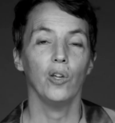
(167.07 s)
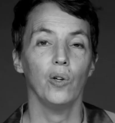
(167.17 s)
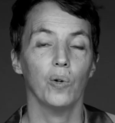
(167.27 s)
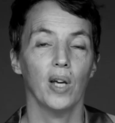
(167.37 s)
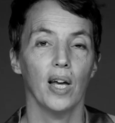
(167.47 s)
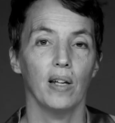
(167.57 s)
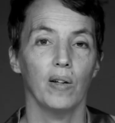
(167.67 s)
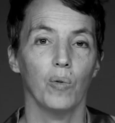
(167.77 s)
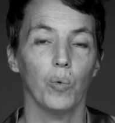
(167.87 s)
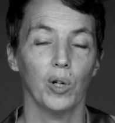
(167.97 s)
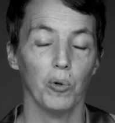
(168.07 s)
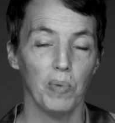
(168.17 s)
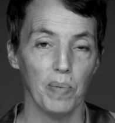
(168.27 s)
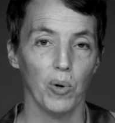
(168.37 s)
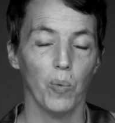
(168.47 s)
You can work with
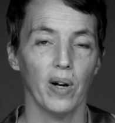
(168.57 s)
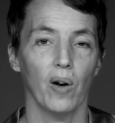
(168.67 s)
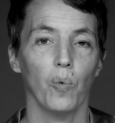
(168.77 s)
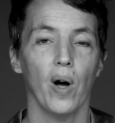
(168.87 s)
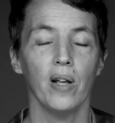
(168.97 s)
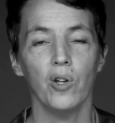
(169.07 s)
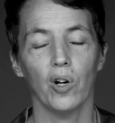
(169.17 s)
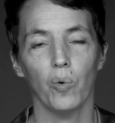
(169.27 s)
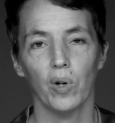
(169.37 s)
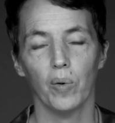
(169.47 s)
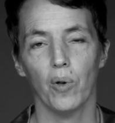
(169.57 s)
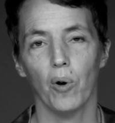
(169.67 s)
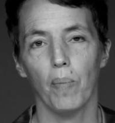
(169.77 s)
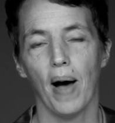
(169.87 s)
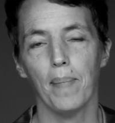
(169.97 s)
people one-on-one, you can work with
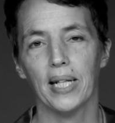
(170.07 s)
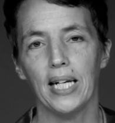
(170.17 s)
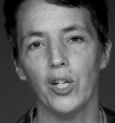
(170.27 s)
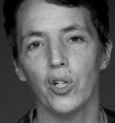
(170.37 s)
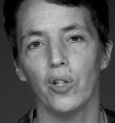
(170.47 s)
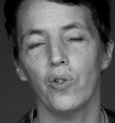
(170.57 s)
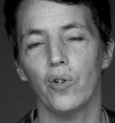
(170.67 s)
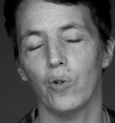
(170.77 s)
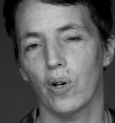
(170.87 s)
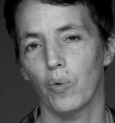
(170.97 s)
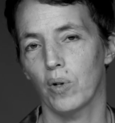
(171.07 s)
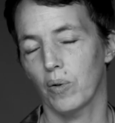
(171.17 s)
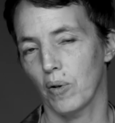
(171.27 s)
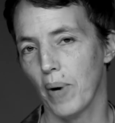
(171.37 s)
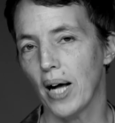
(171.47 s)
whole populations, you can work
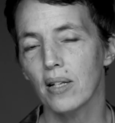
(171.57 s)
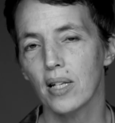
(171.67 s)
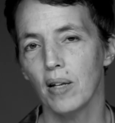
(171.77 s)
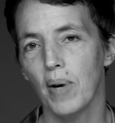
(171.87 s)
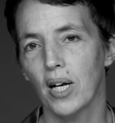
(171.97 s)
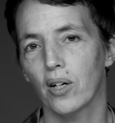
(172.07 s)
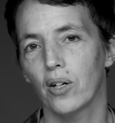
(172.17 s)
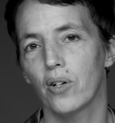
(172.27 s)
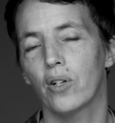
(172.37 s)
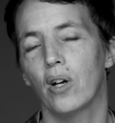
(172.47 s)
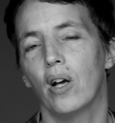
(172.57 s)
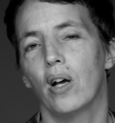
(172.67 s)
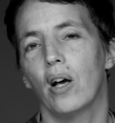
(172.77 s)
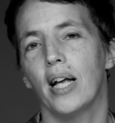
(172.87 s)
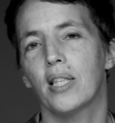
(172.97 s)
with policymakers.
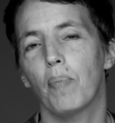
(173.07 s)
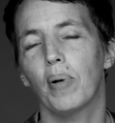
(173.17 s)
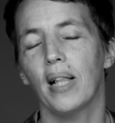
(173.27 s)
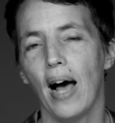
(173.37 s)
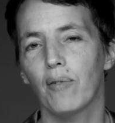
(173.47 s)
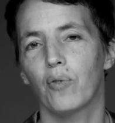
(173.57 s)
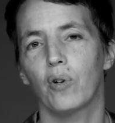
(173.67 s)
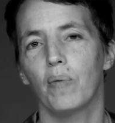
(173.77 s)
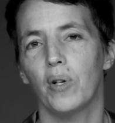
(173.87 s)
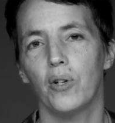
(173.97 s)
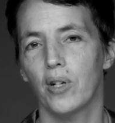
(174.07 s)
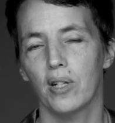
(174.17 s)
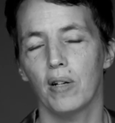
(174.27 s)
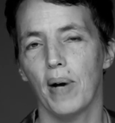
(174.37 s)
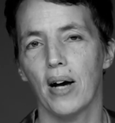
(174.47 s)
It's a platform to
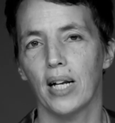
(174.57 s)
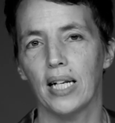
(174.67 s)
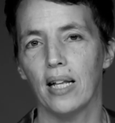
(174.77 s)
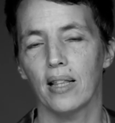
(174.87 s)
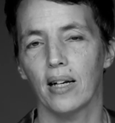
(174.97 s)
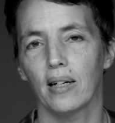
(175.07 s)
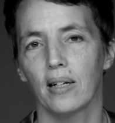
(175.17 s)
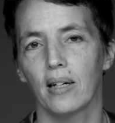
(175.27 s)
just about anything.